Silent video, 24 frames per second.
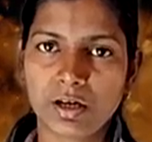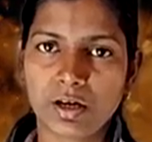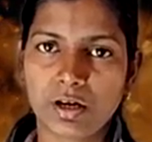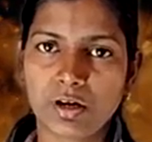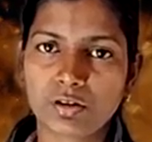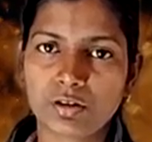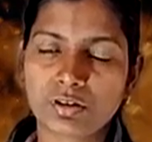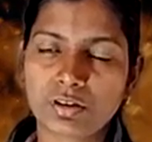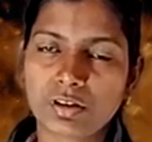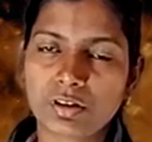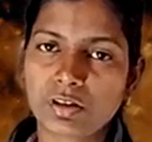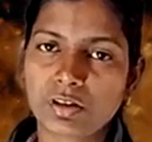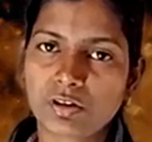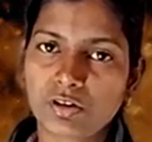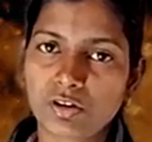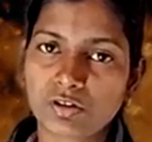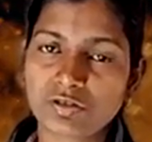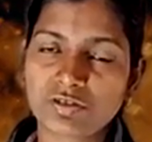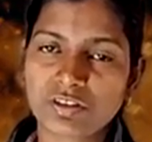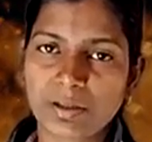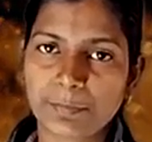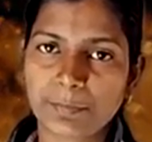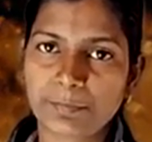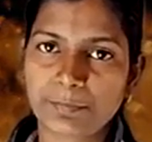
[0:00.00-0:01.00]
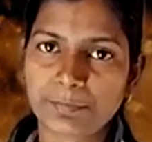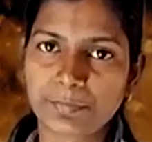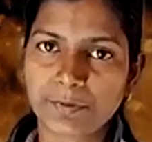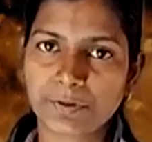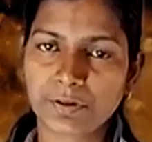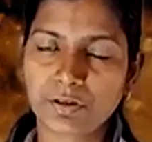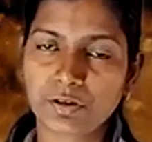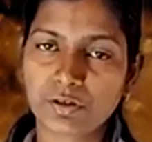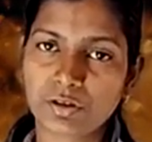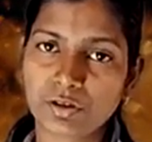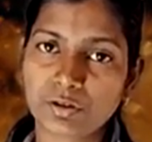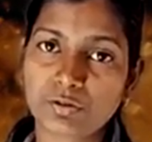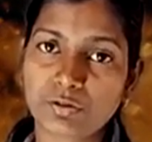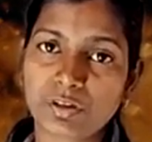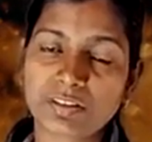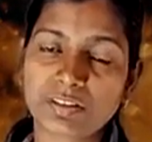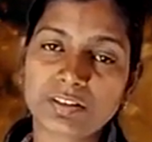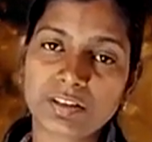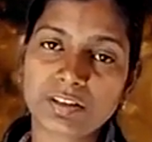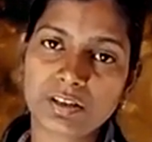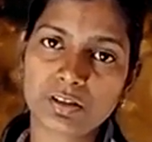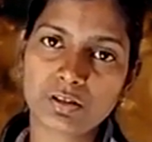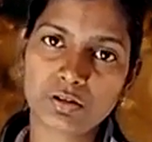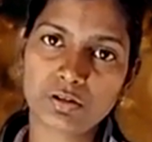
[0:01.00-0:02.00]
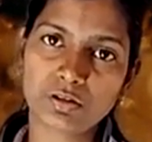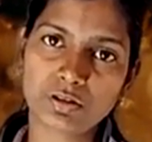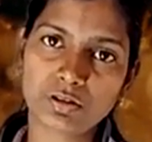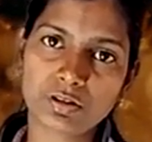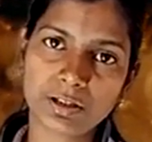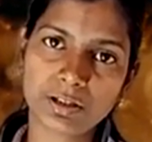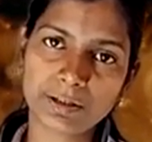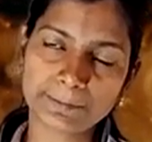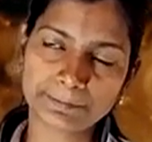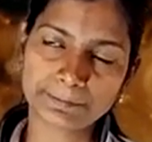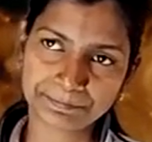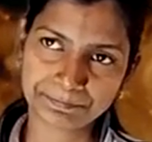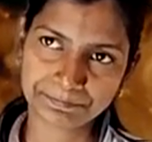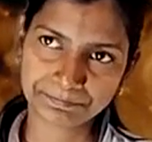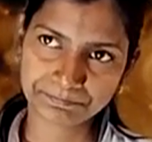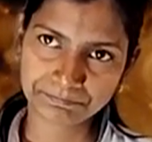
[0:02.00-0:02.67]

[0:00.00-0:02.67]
on the concept, or you can say on the